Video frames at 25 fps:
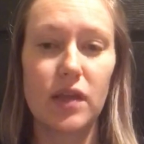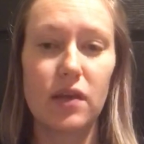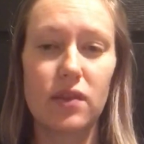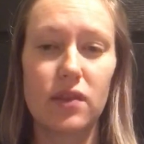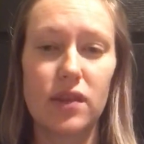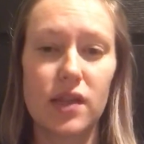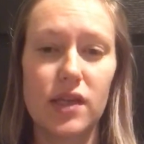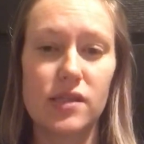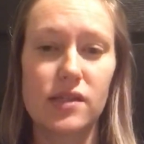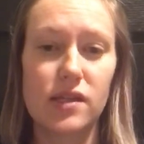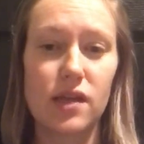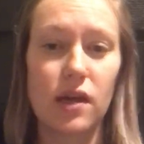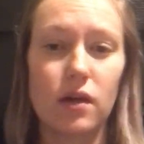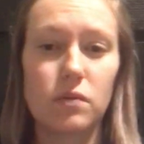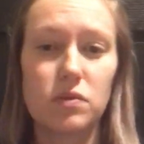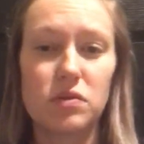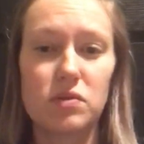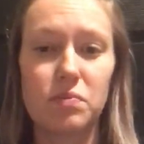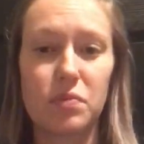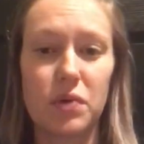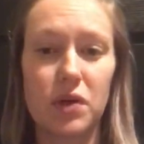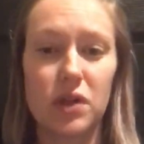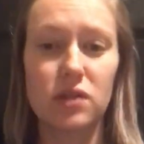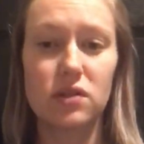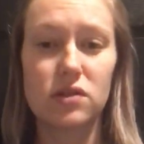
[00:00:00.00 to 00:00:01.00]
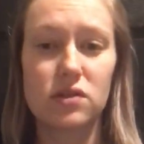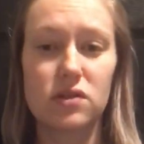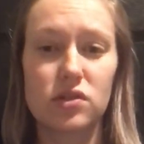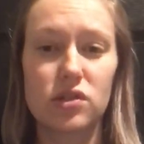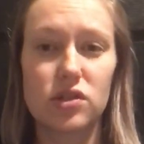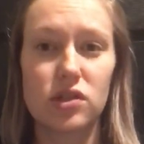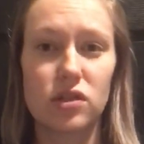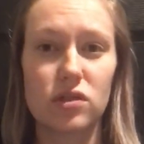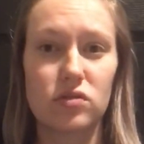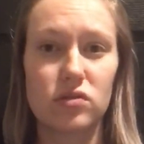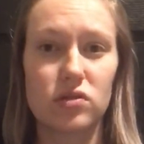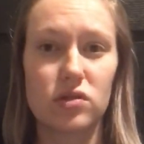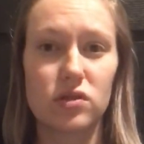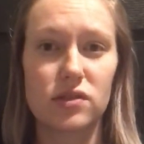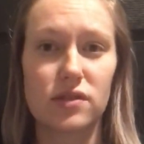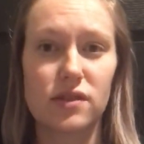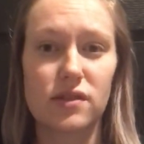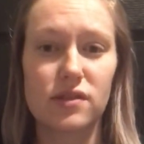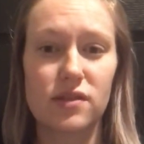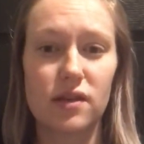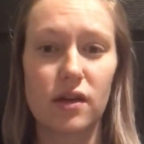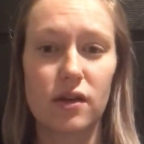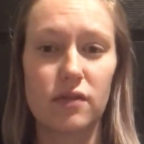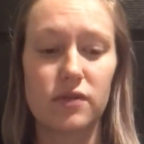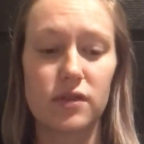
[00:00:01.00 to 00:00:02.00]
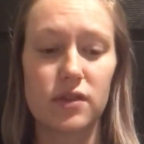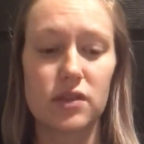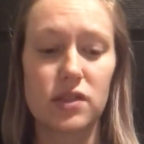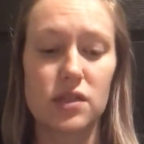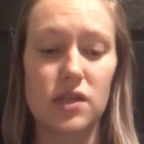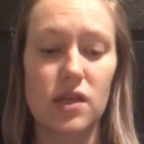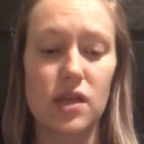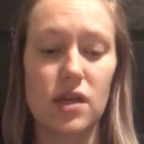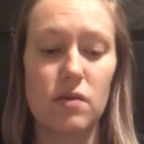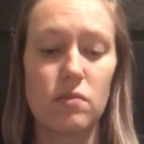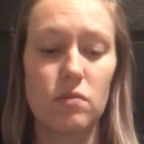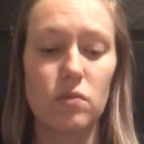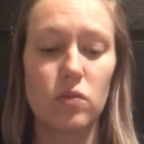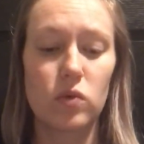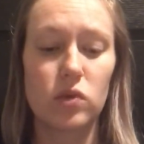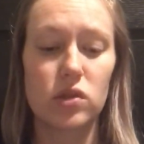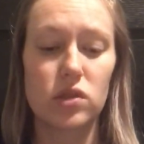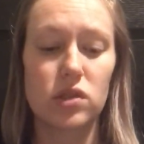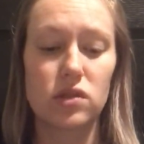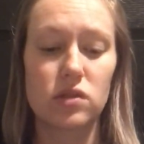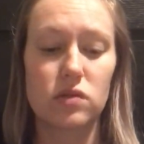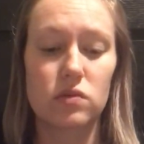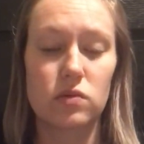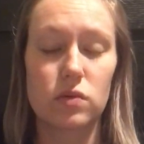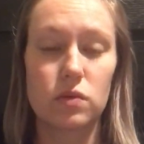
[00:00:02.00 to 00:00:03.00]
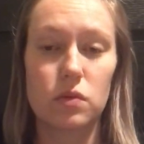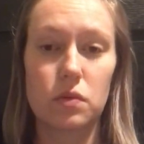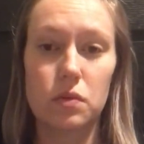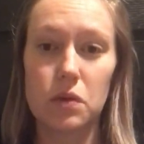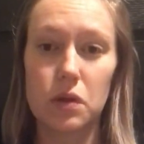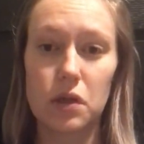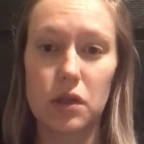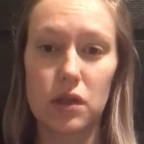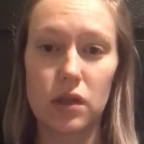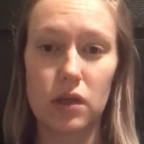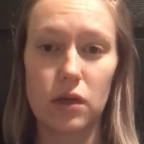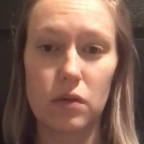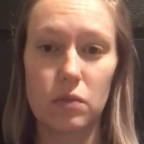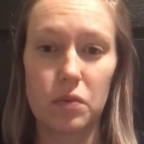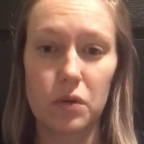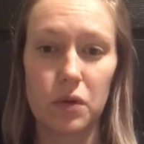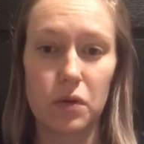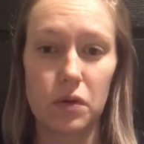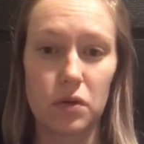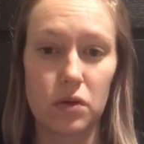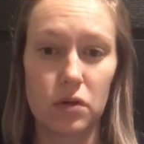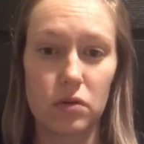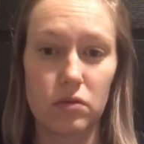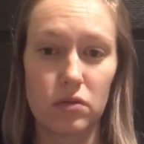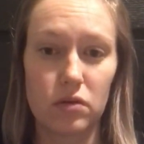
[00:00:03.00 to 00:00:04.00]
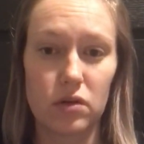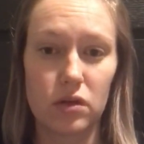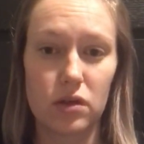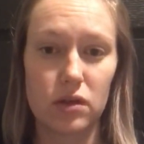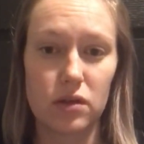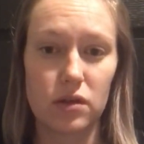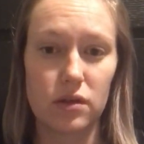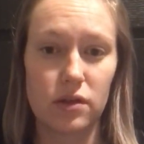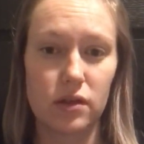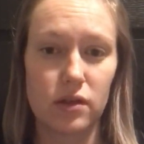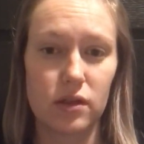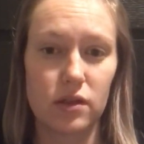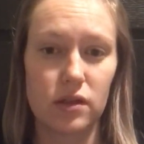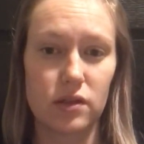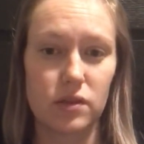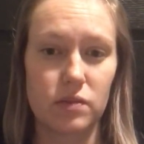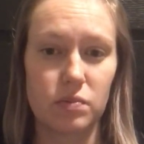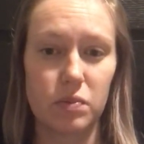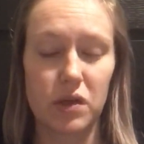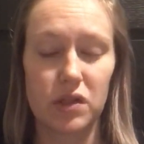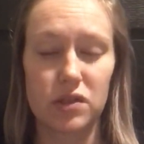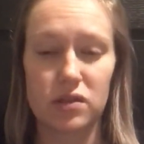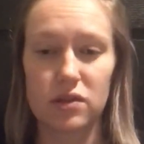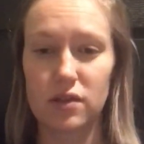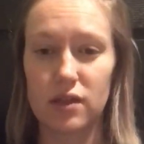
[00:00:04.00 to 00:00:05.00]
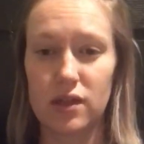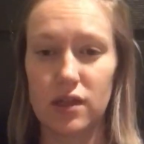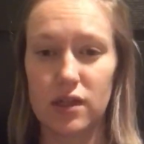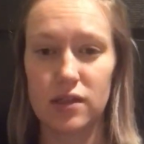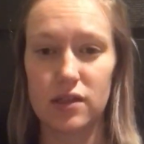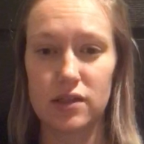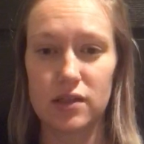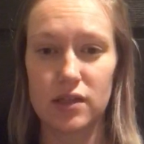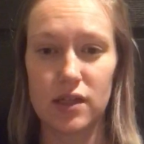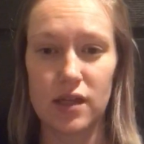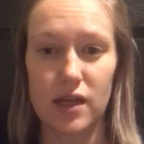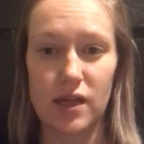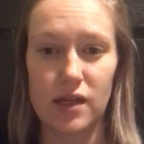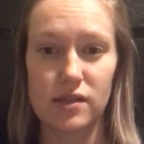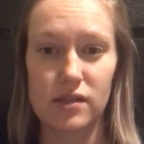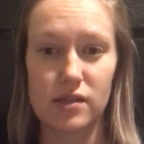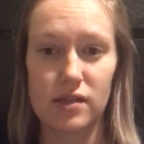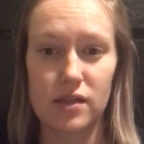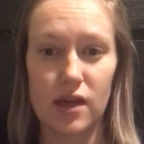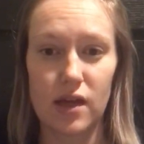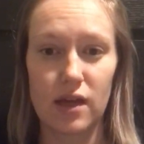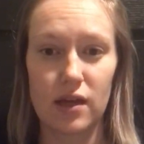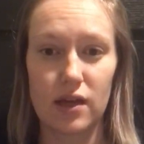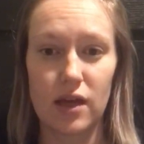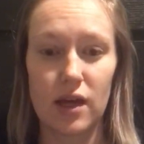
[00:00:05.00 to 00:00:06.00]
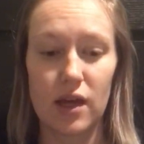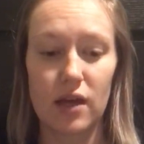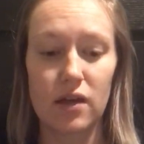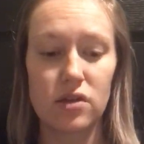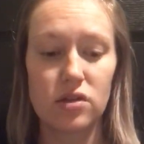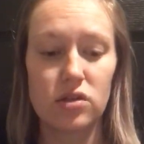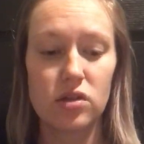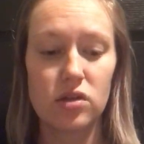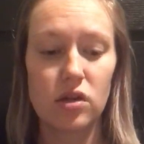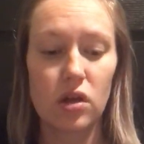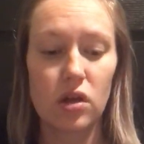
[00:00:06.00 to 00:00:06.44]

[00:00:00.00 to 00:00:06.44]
This helps build children's self-esteem, which is really important, especially in today's day and age.